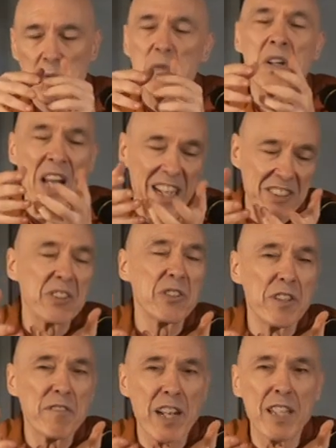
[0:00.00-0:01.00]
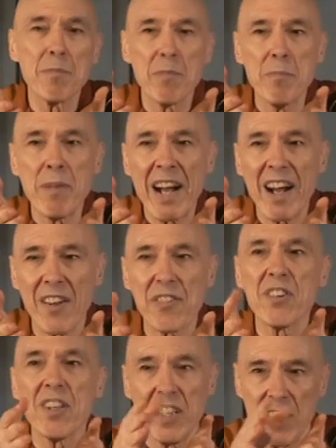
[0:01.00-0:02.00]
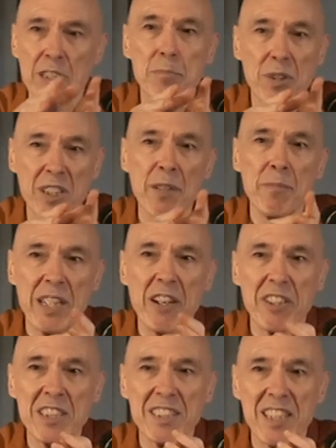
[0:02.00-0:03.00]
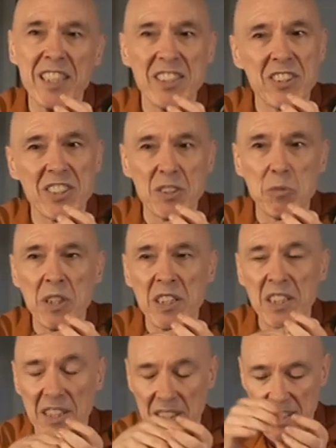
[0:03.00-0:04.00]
one has to develop the path in the preliminary stage as well.